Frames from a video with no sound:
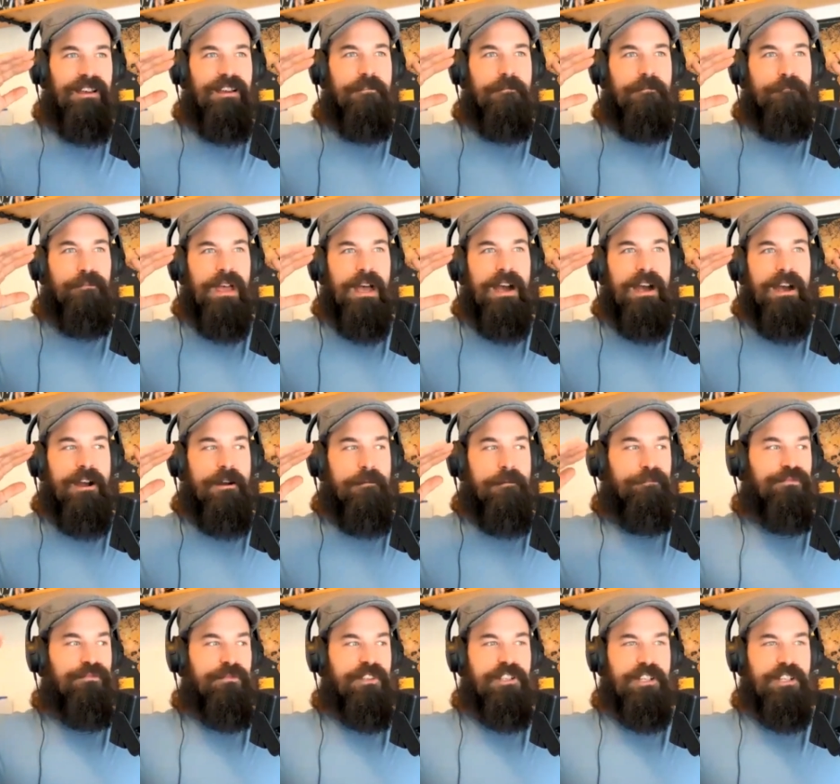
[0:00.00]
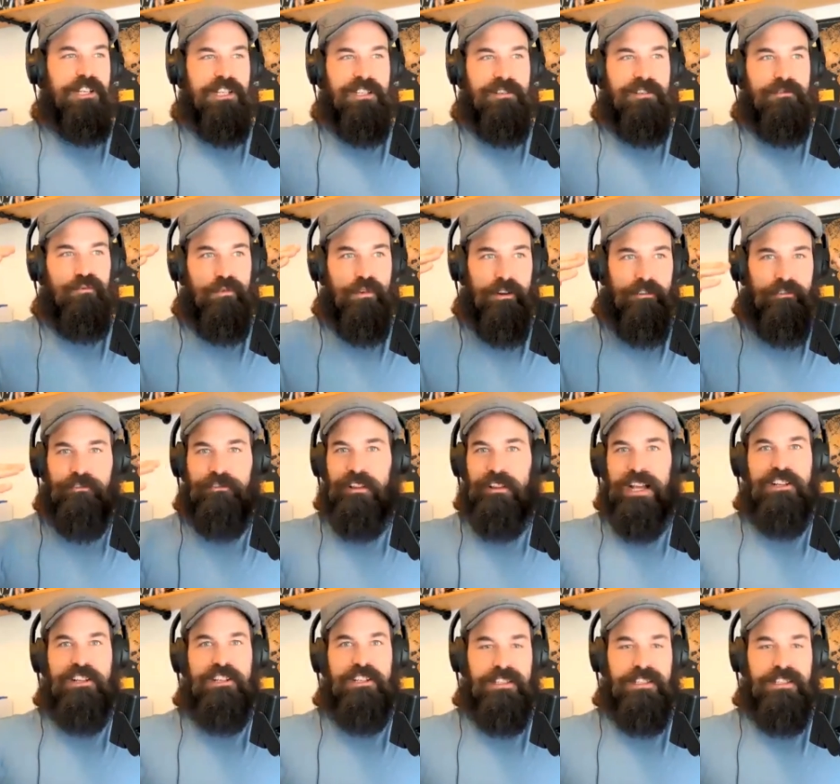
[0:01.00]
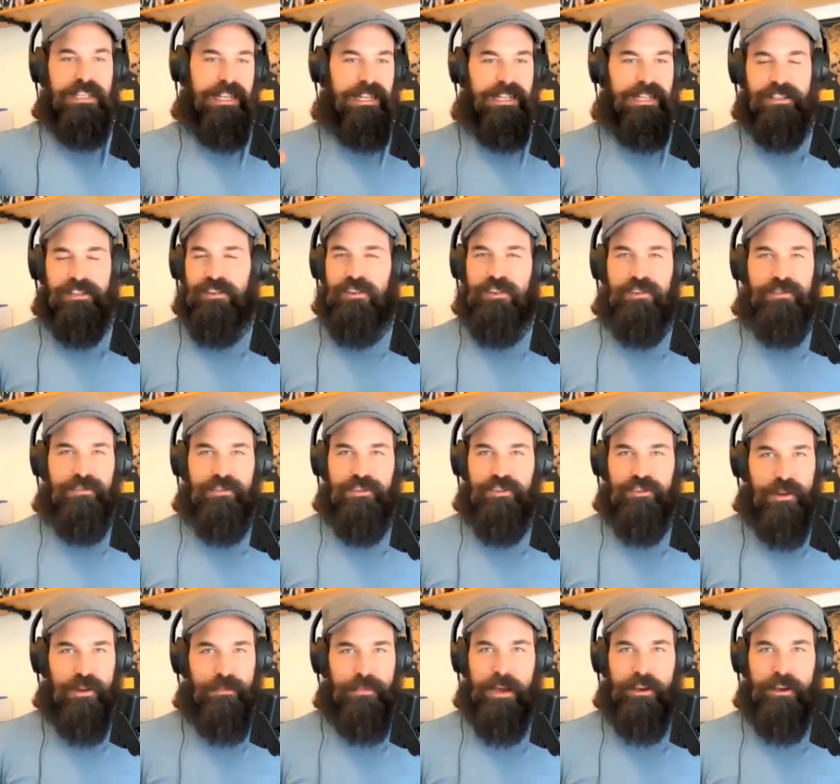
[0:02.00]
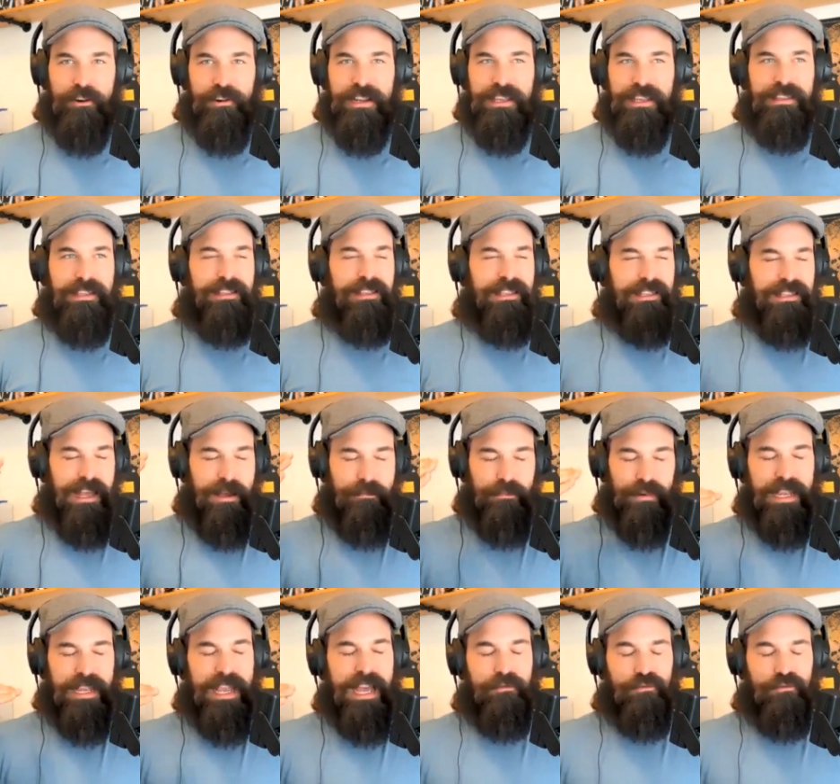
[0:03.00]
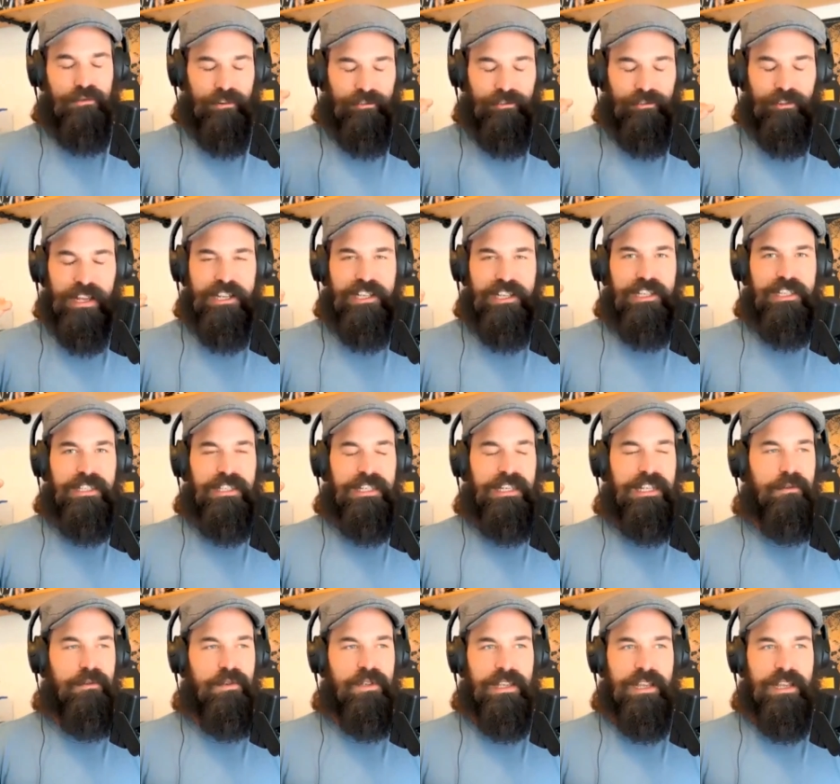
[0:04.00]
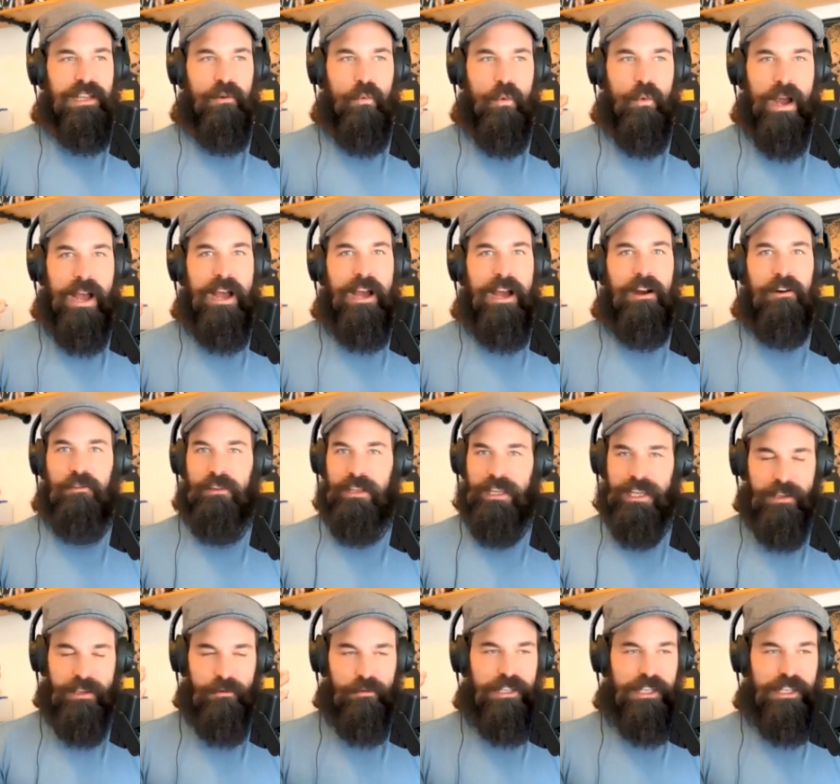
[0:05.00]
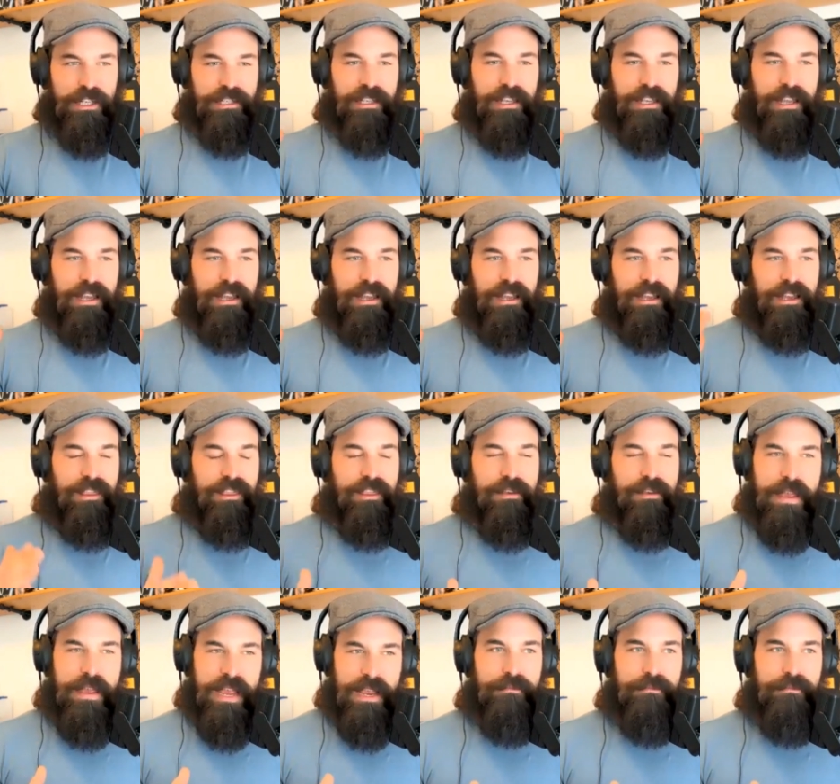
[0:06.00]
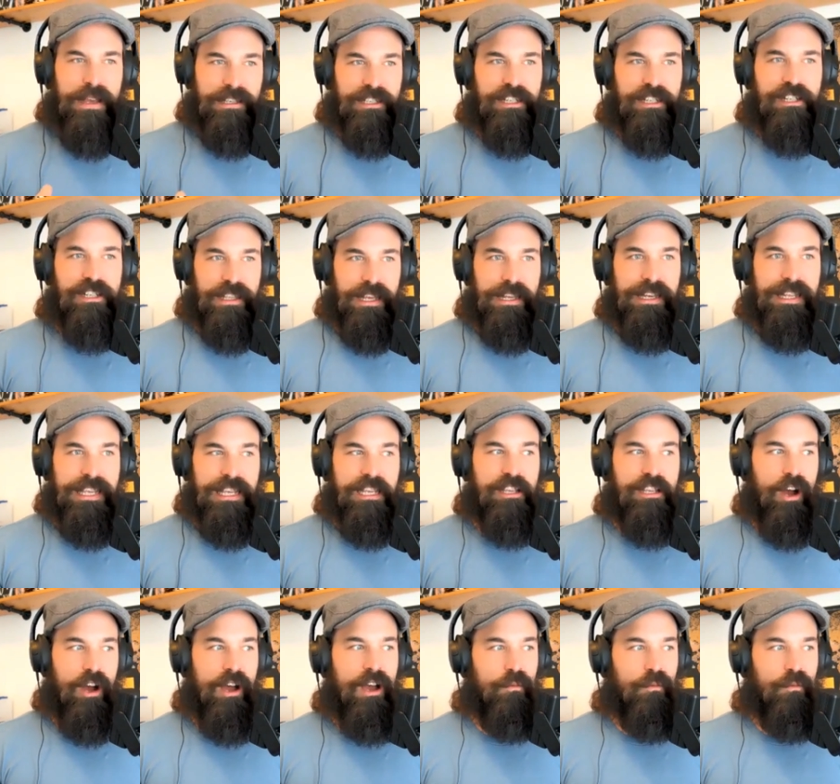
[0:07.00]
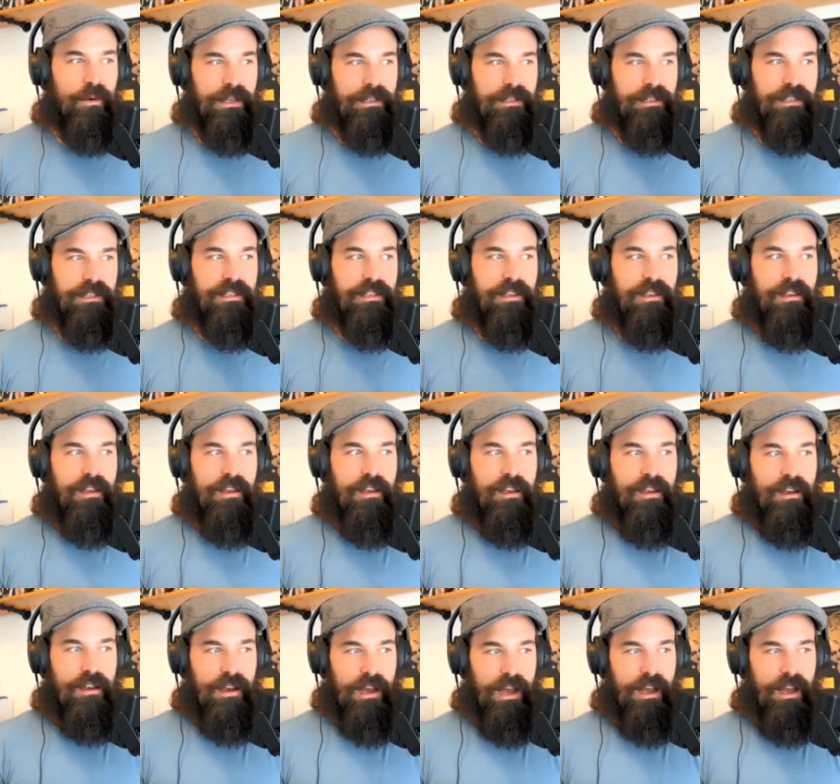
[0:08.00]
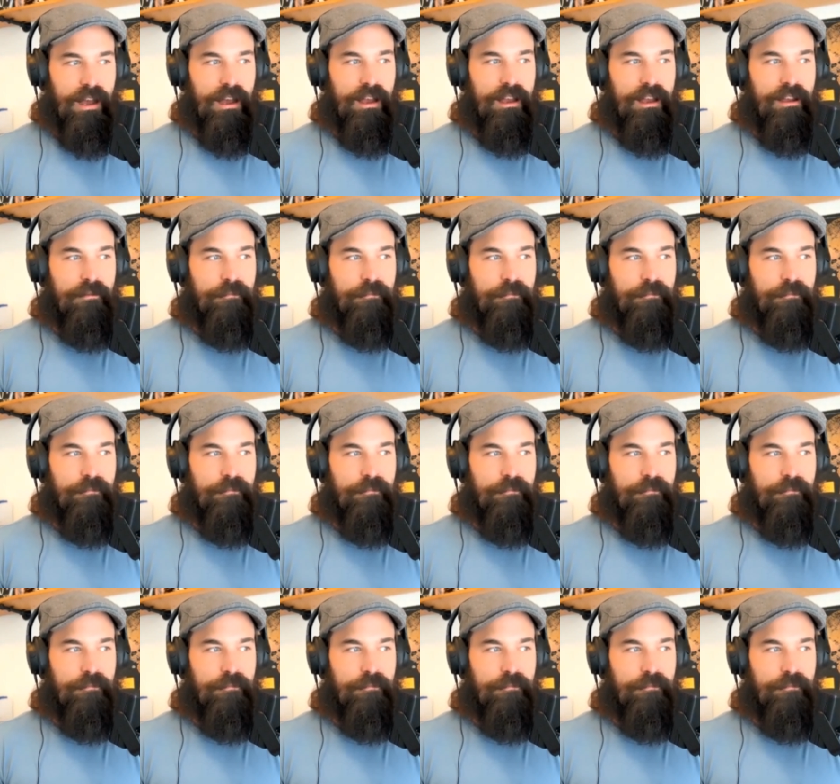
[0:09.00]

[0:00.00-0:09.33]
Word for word: uh, just reflections. He didn't trip out or anything like that, but he had reflections and he was like, wow. Like he was just the main message that he got was uh